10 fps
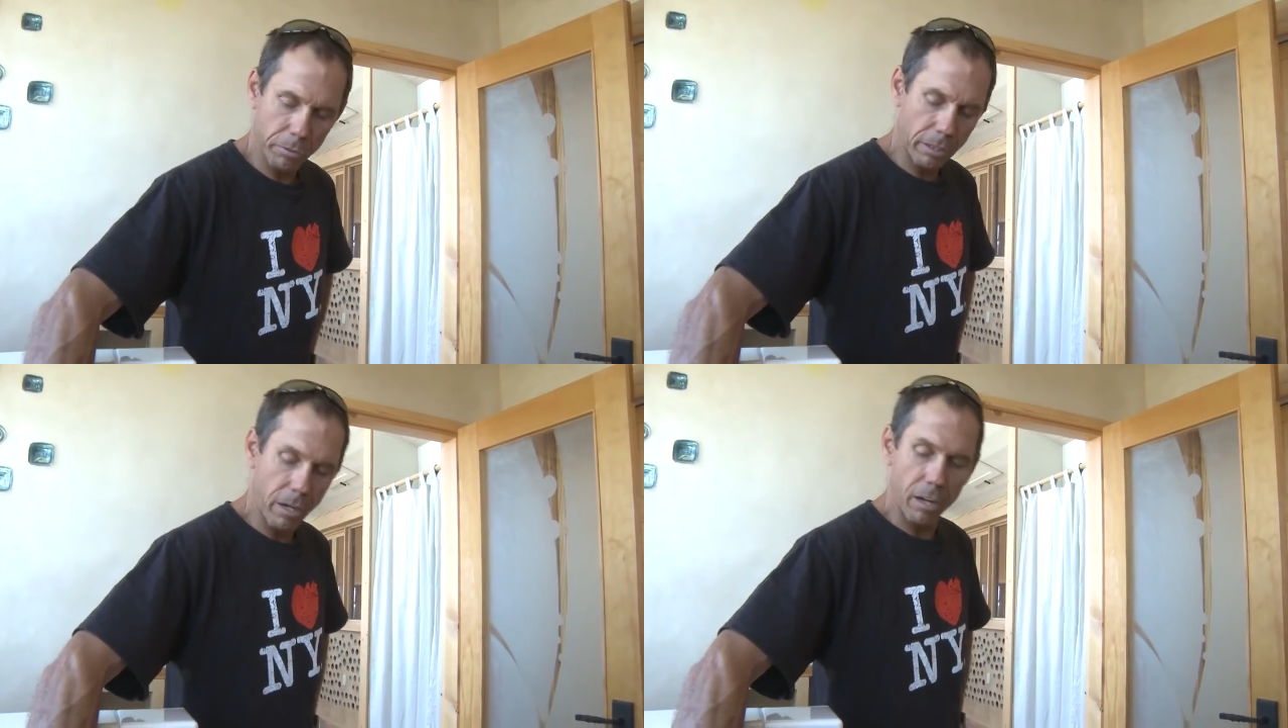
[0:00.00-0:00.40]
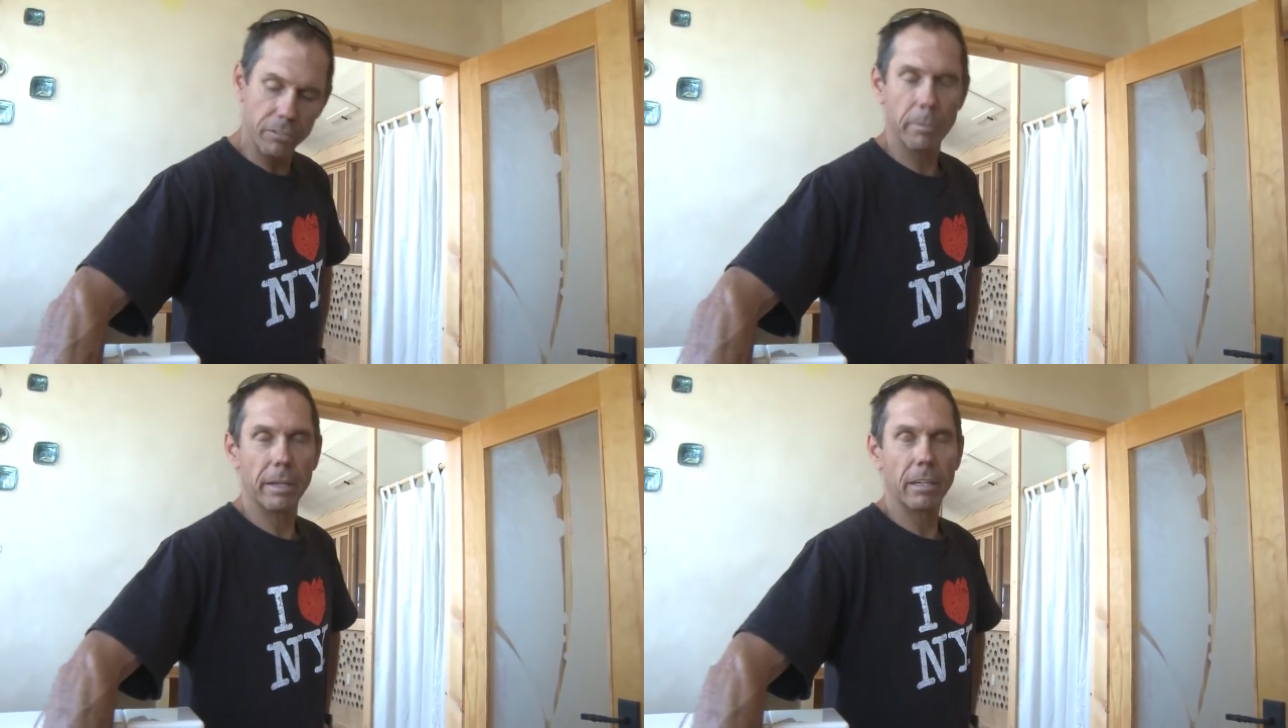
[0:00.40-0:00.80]
would have
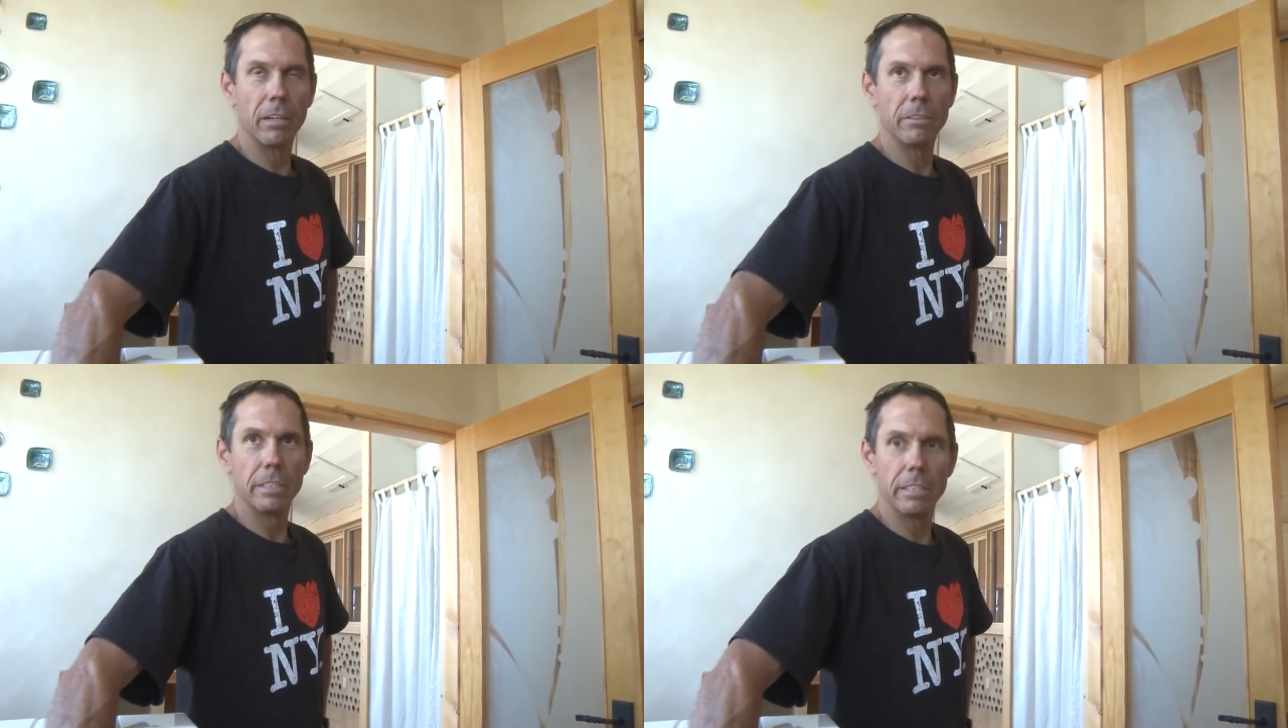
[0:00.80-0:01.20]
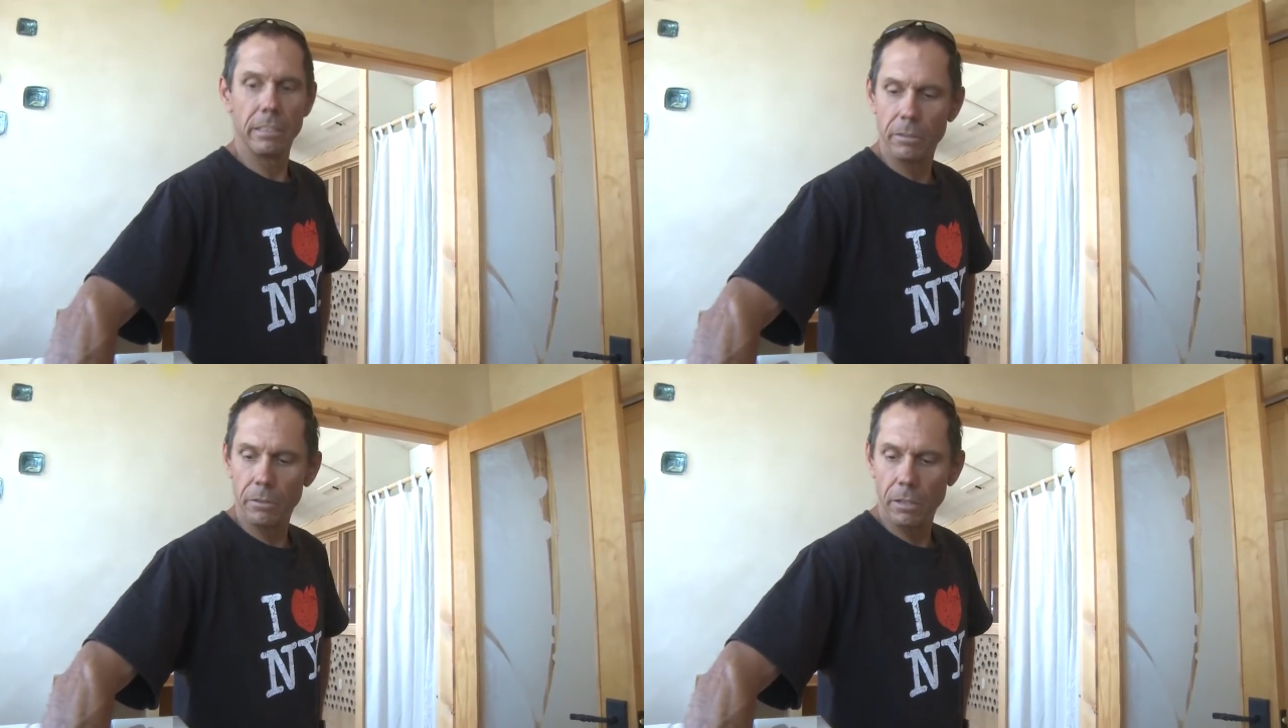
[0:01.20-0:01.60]
cost about
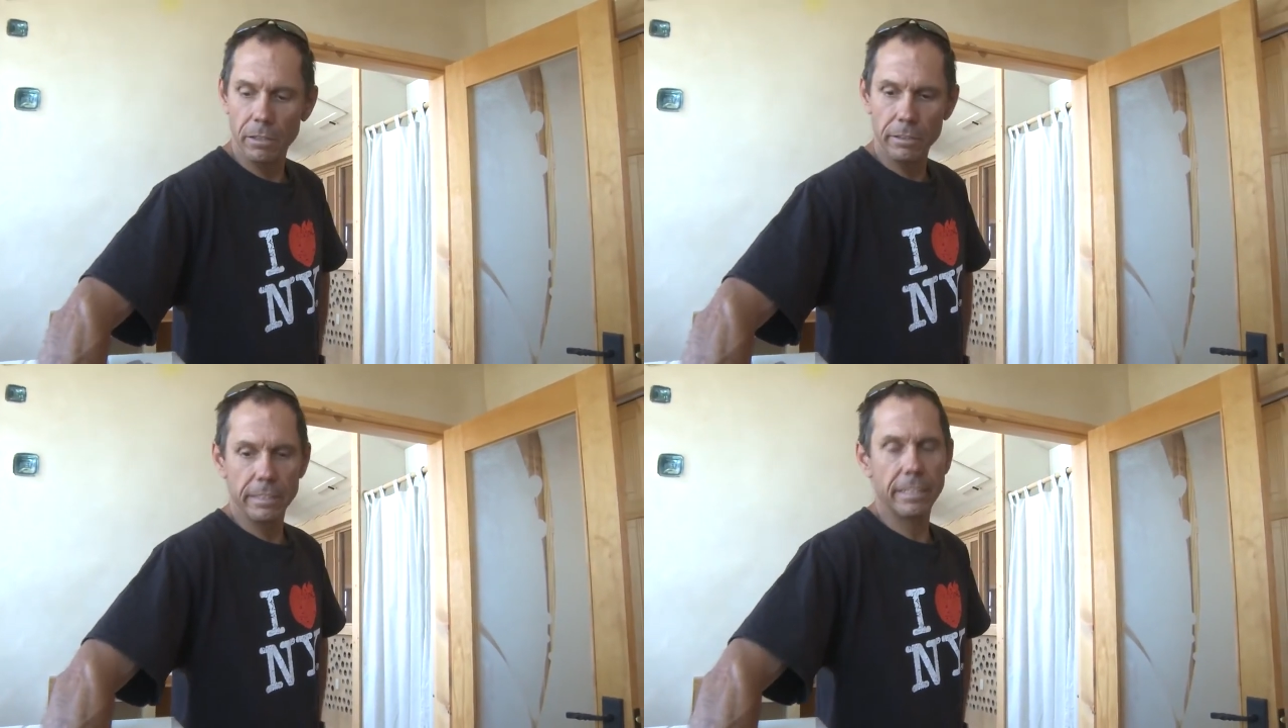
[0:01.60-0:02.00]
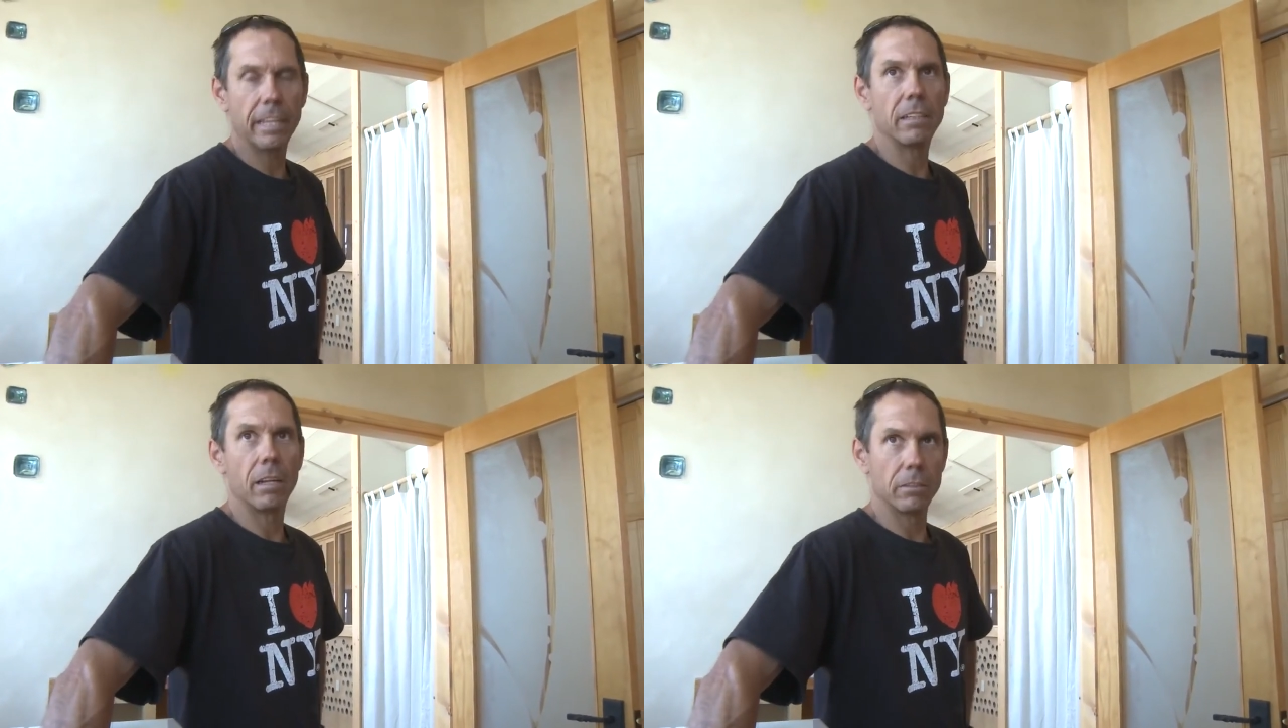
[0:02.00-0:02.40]
$100 to
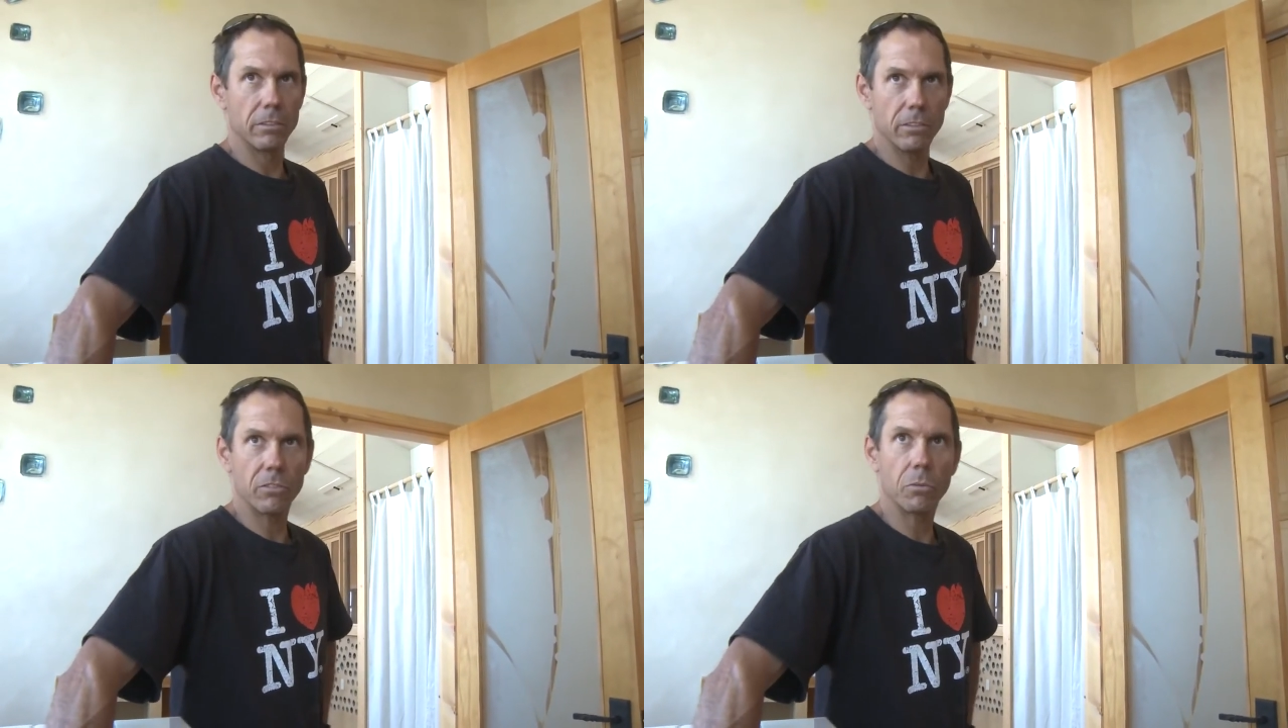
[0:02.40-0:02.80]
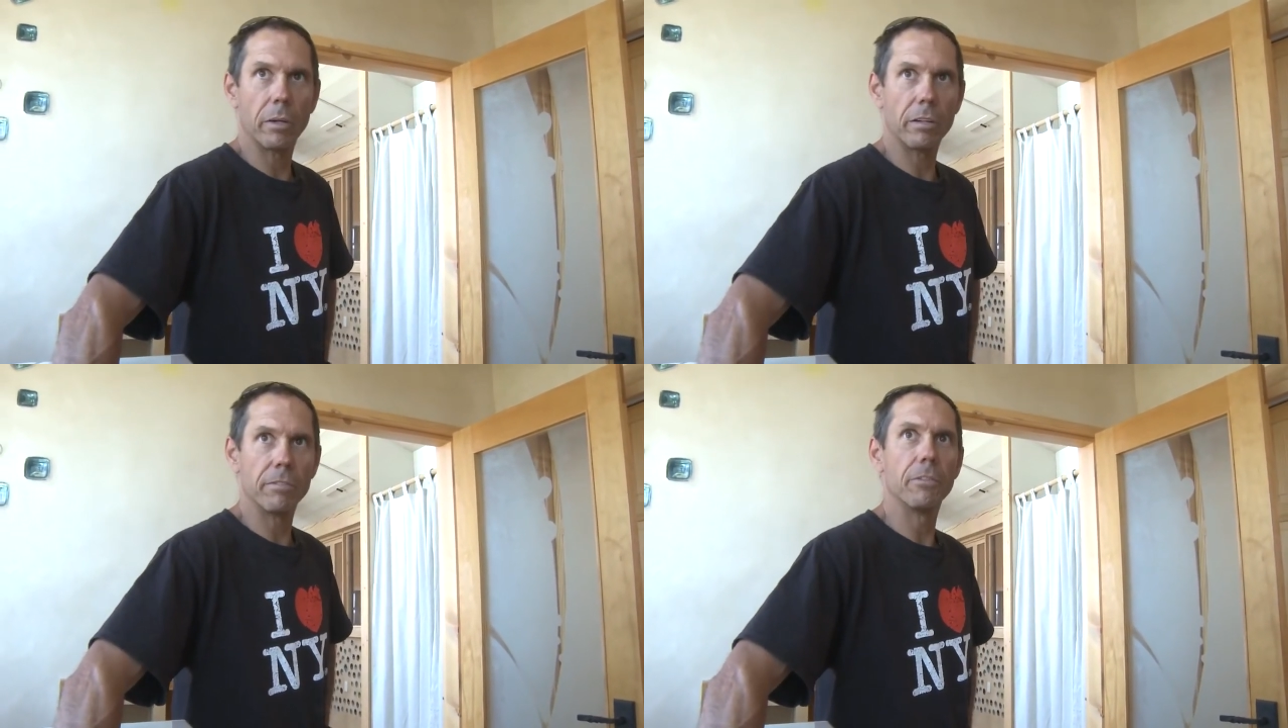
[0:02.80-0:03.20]
$110 a
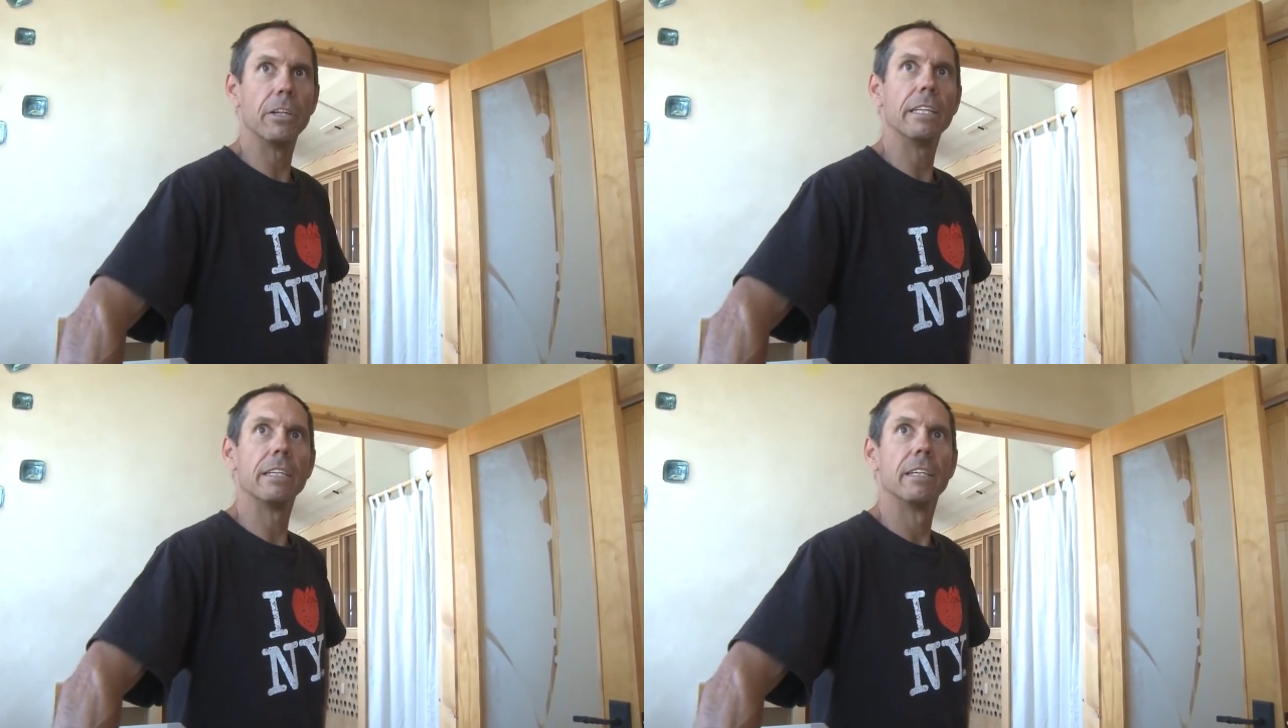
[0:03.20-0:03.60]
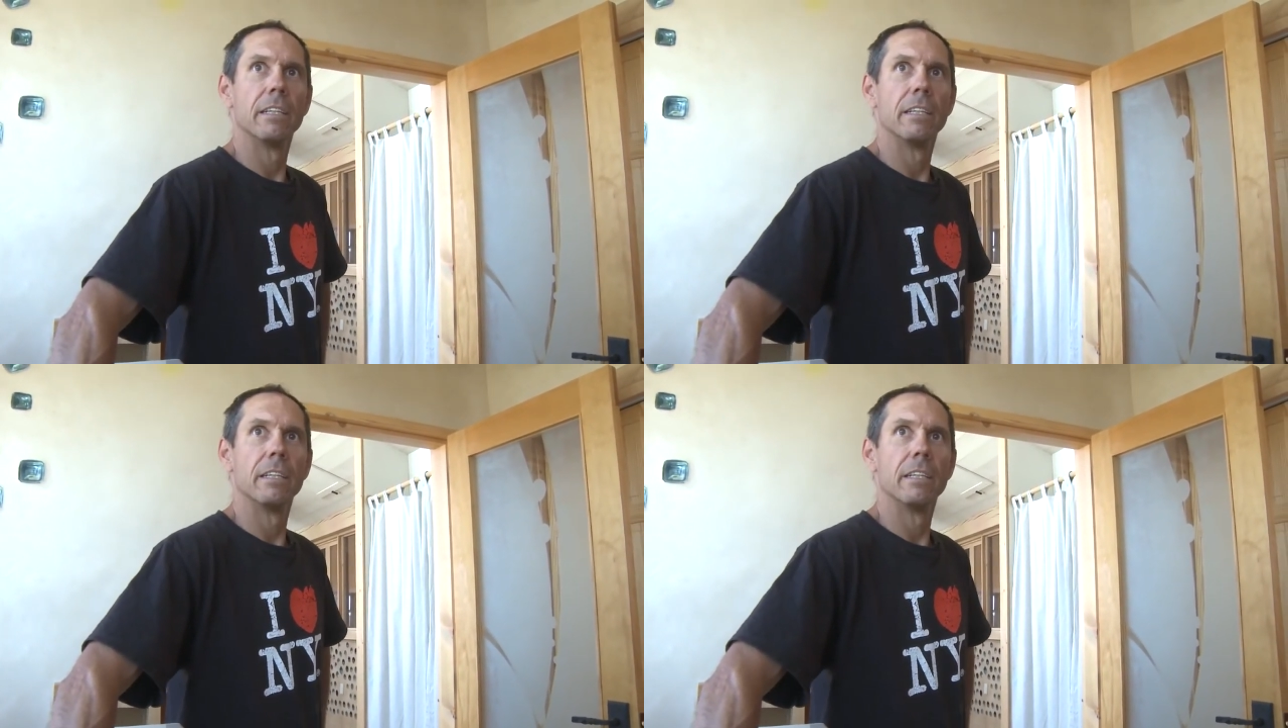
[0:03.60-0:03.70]
square foot